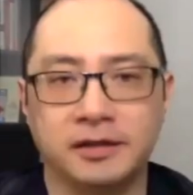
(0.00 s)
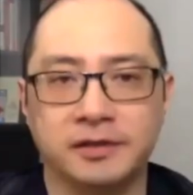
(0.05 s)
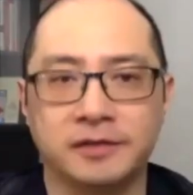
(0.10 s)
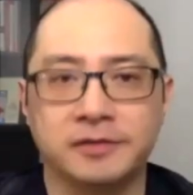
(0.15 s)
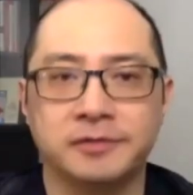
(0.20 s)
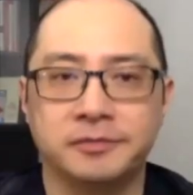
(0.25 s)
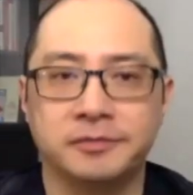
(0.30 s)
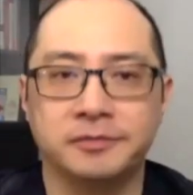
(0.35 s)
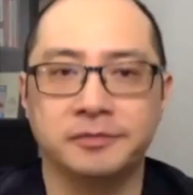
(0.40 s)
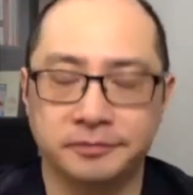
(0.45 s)

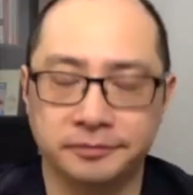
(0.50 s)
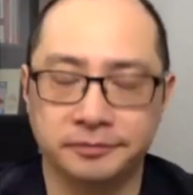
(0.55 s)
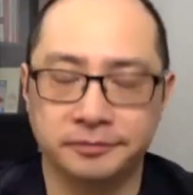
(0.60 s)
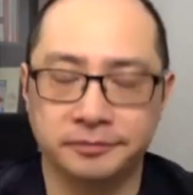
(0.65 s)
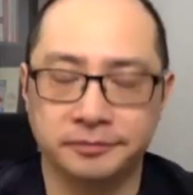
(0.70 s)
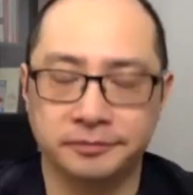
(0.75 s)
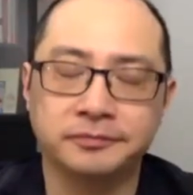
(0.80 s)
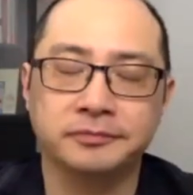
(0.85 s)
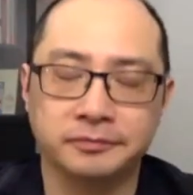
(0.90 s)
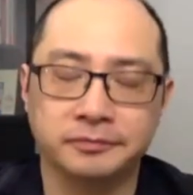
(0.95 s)
the
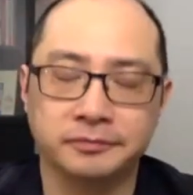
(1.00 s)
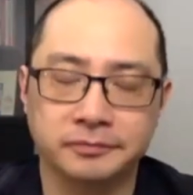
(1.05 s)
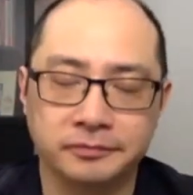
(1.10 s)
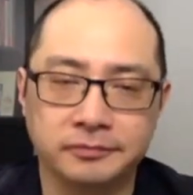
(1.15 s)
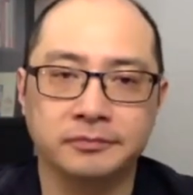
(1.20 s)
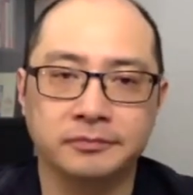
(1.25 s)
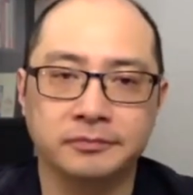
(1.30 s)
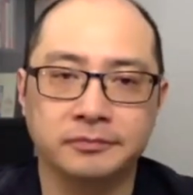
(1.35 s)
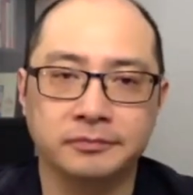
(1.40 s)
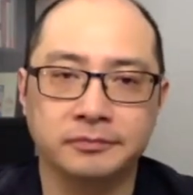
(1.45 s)
economics.
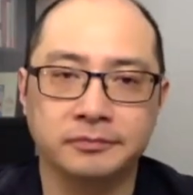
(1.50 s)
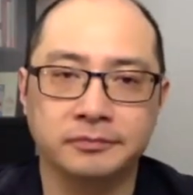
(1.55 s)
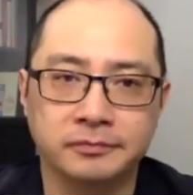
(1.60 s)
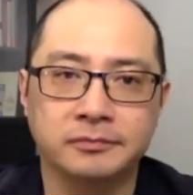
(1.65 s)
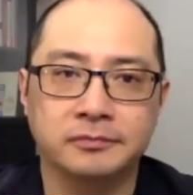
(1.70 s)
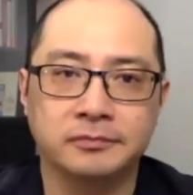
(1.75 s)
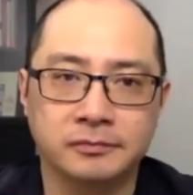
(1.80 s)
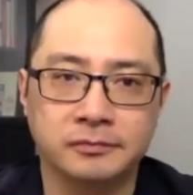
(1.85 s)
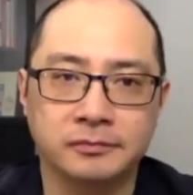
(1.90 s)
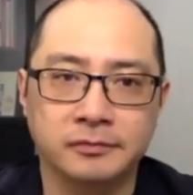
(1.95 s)

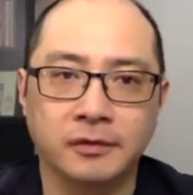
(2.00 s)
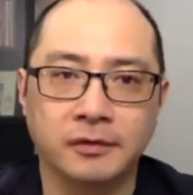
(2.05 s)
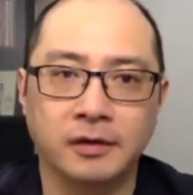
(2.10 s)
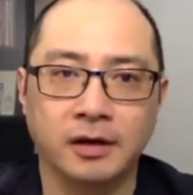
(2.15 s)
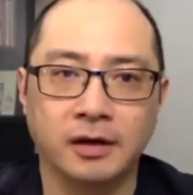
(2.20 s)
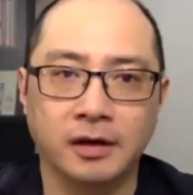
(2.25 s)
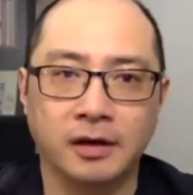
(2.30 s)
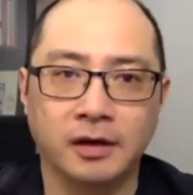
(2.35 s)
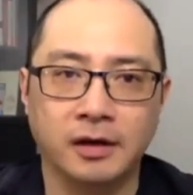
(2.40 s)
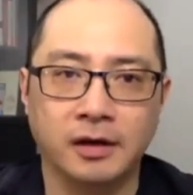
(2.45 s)
So people